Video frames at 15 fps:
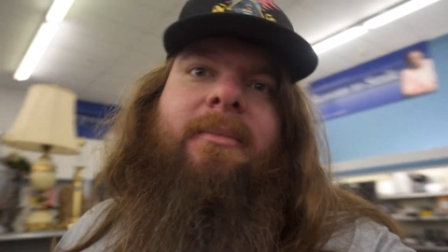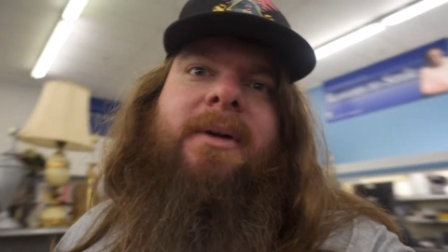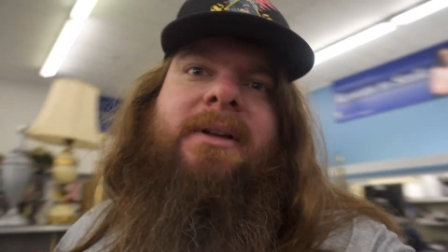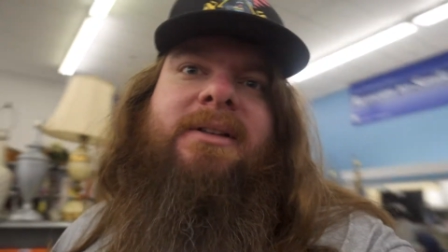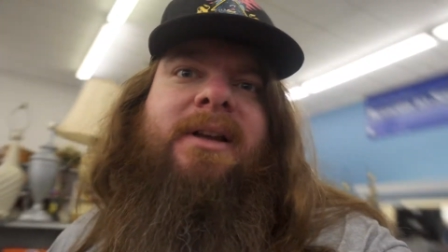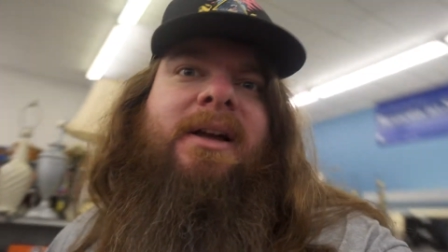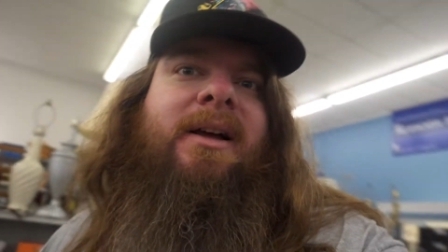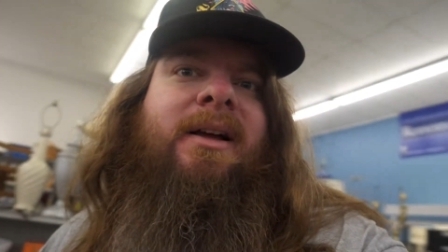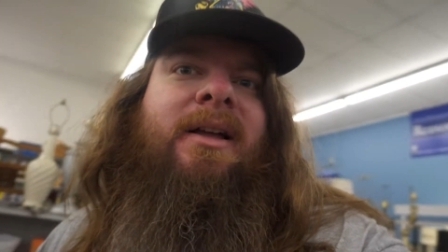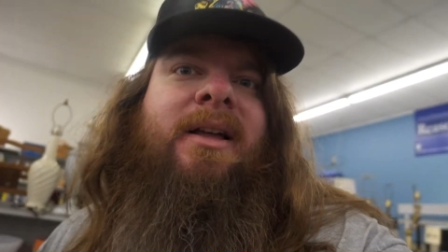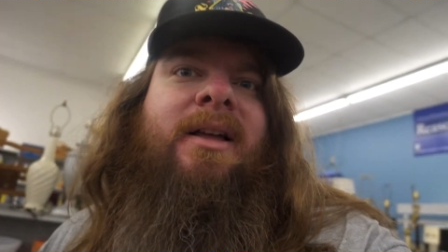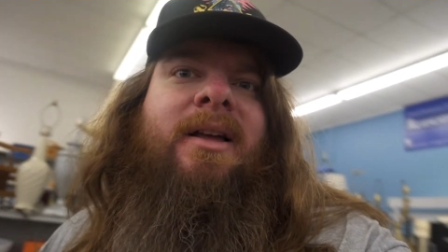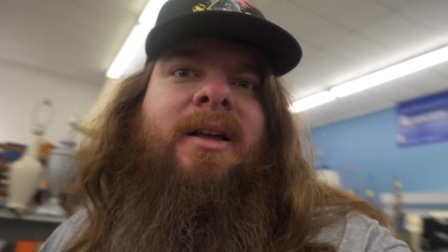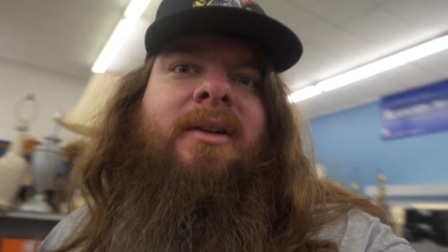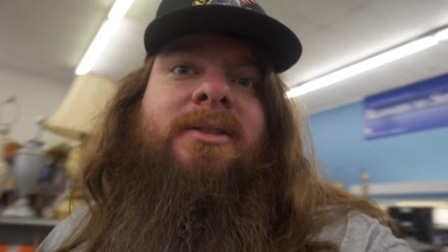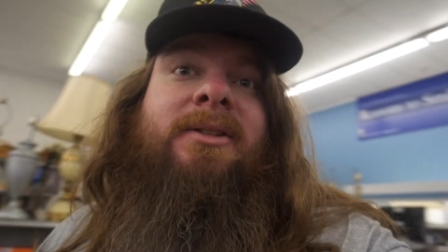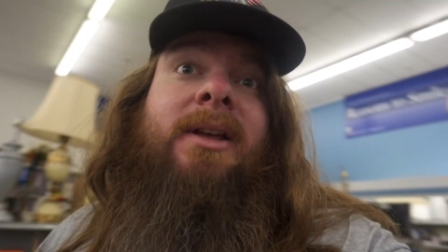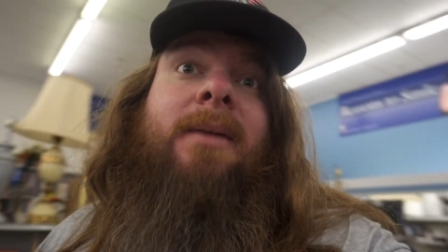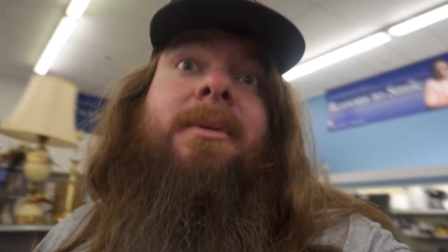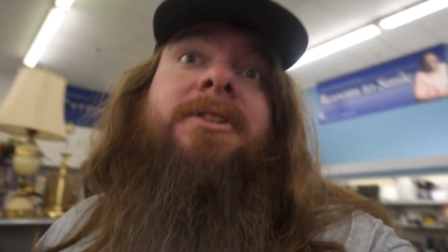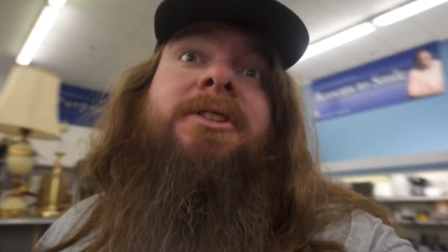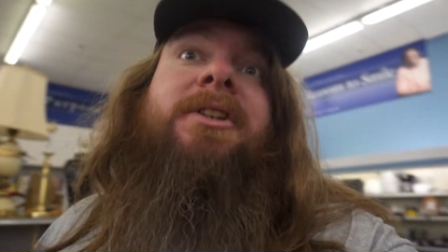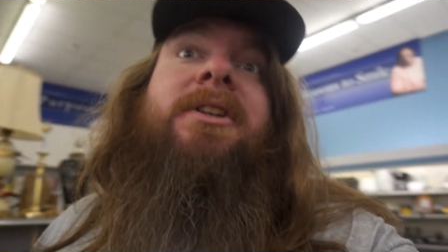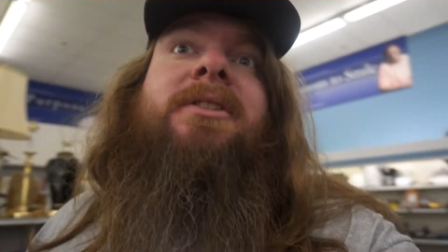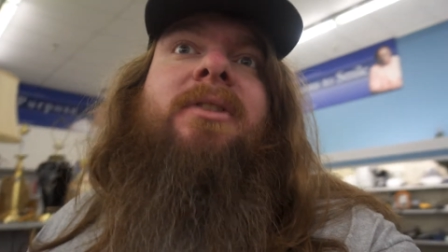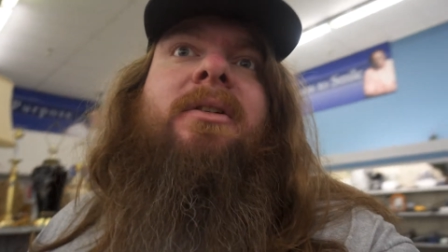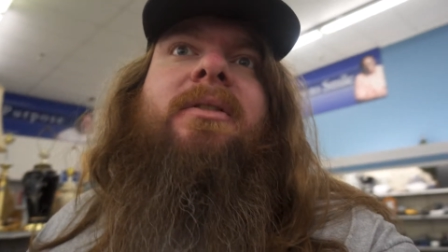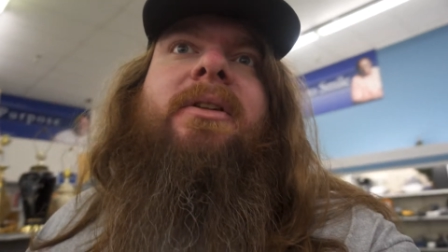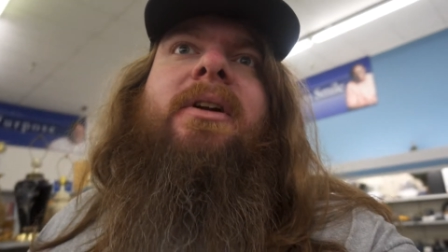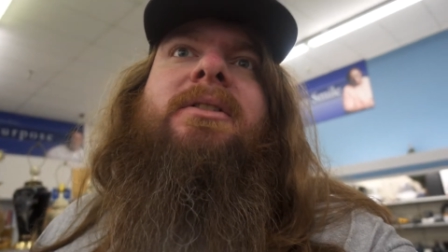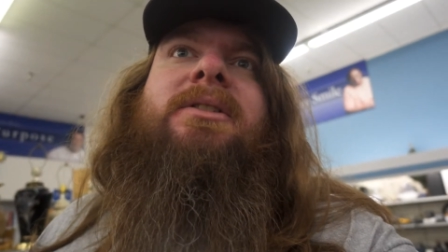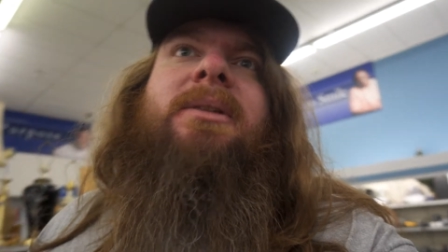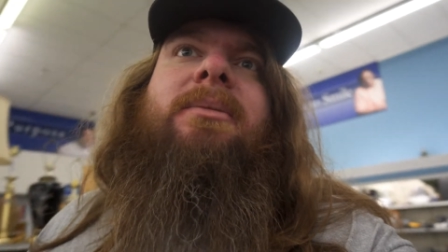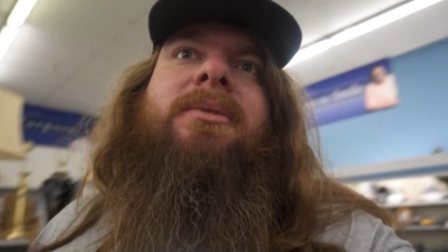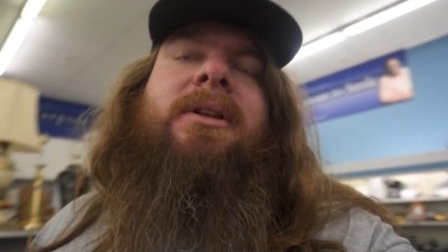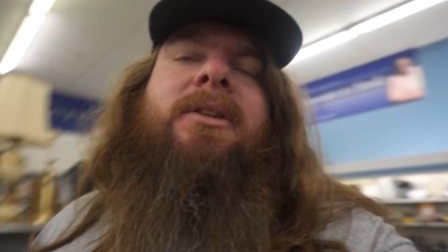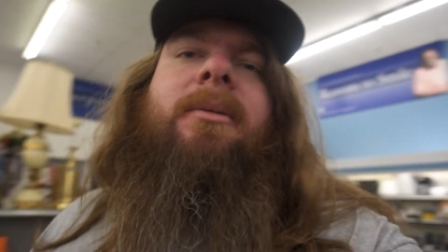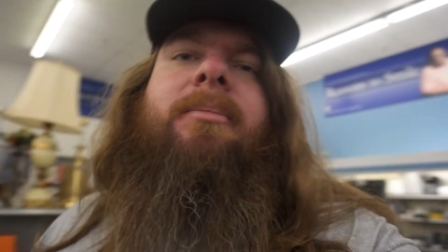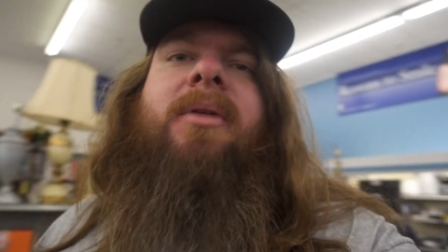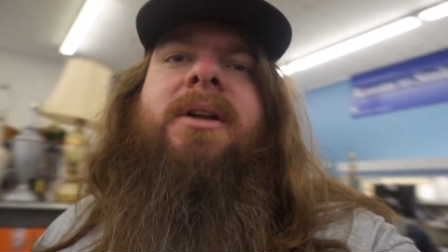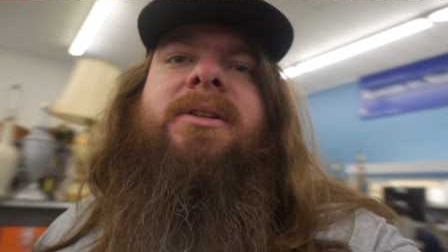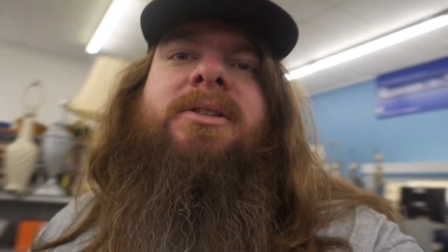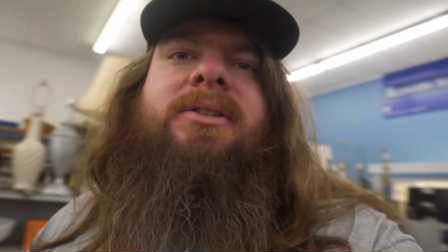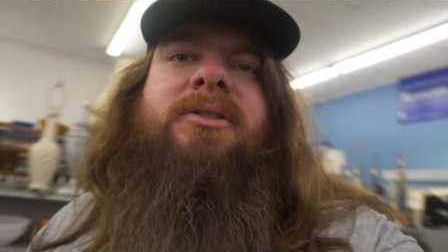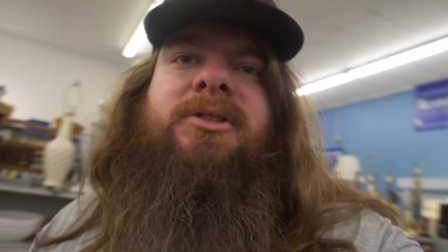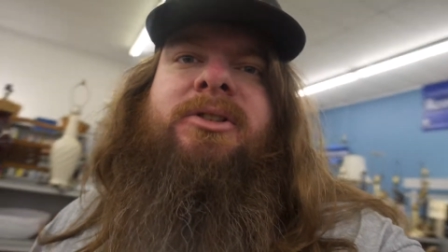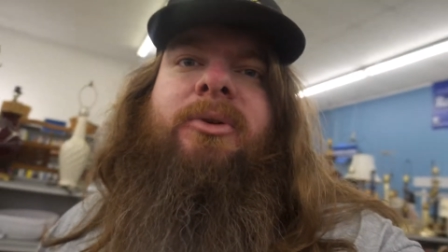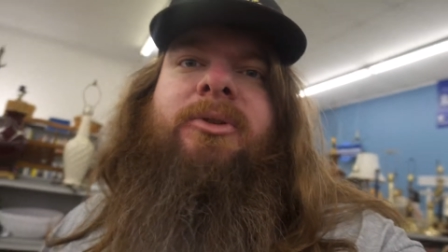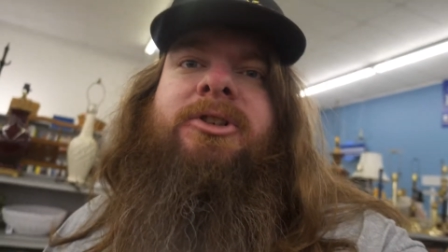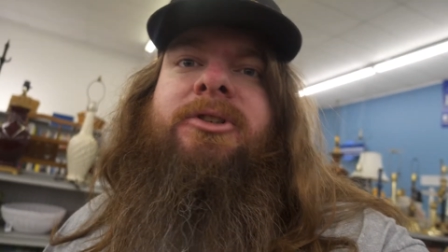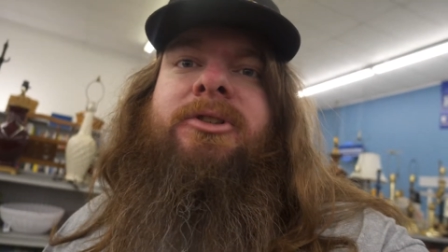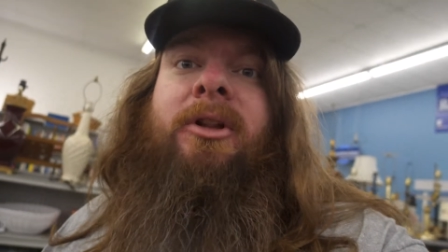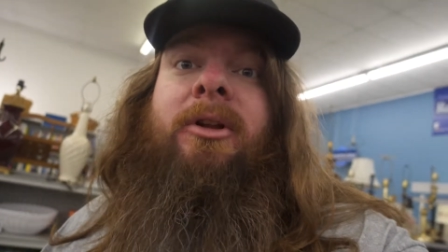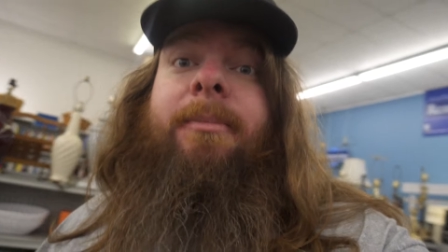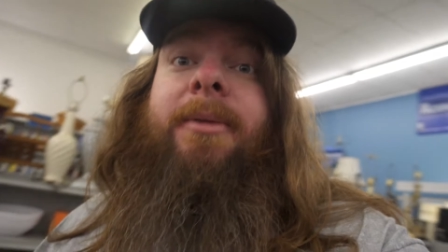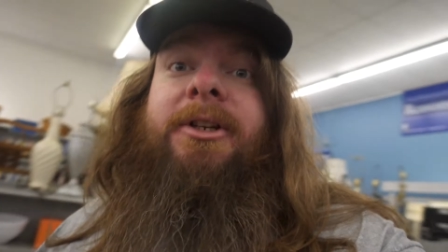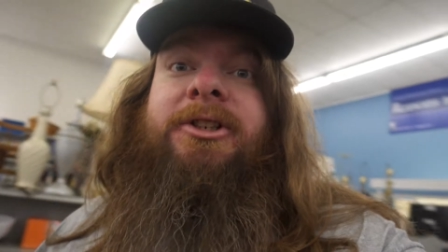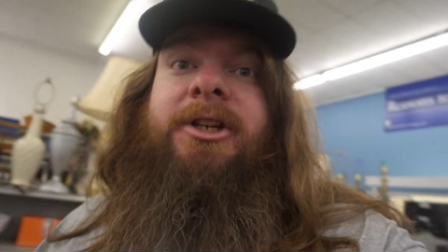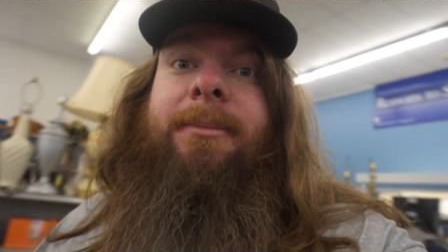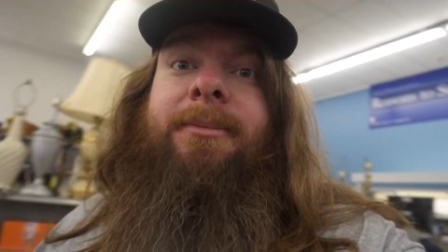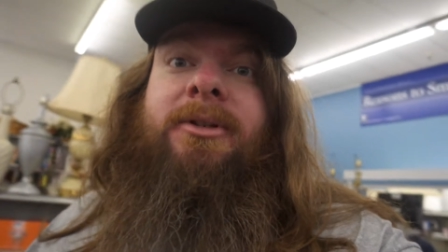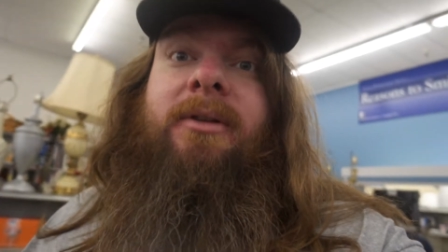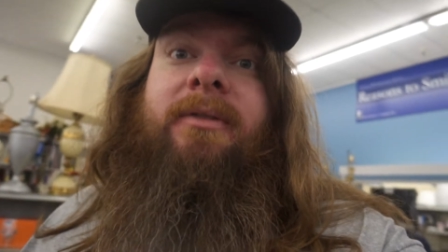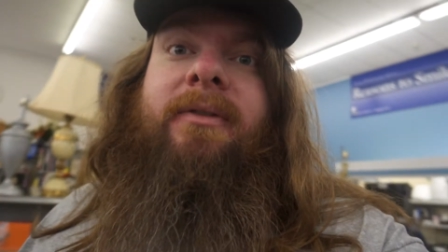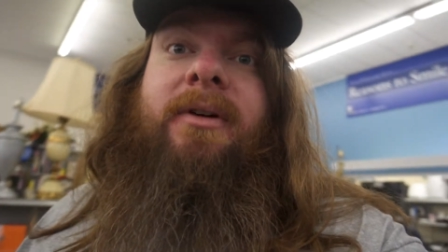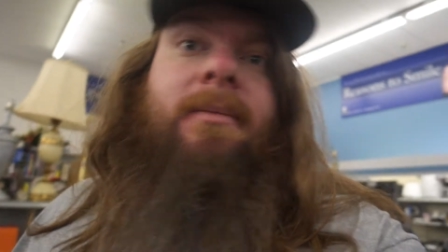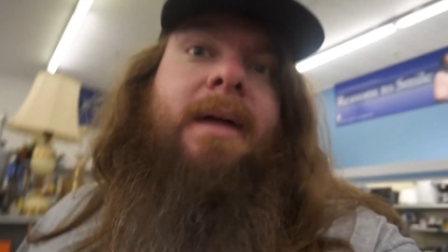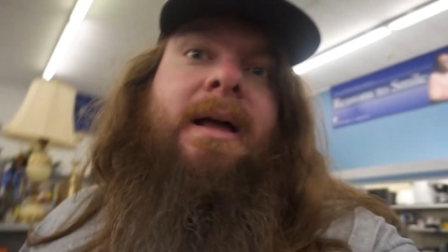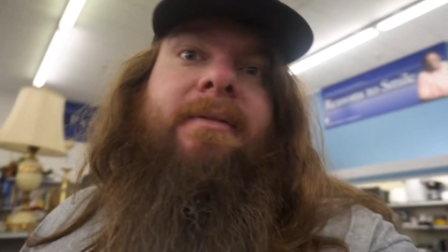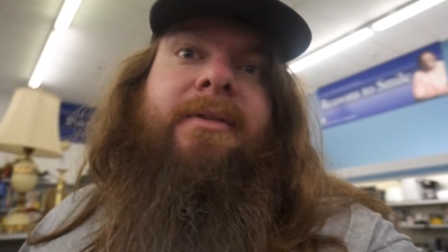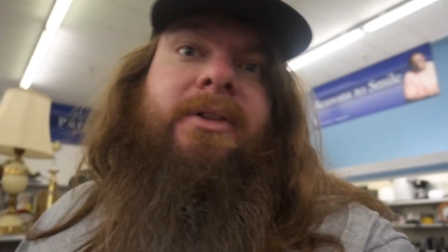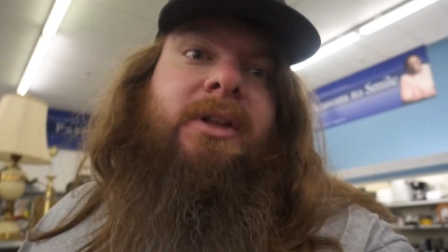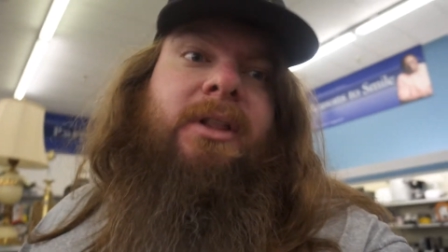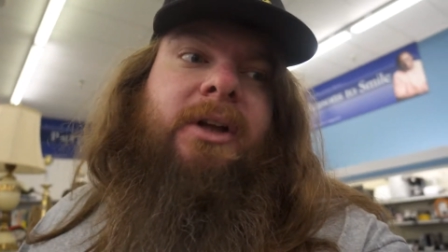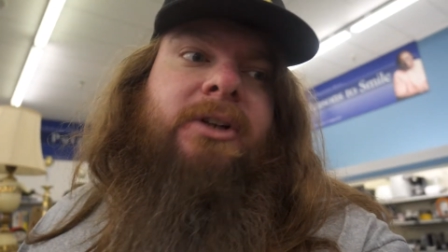But see how much it is over there. It seems like their prices are a little bit cheap so far, but haven't hit the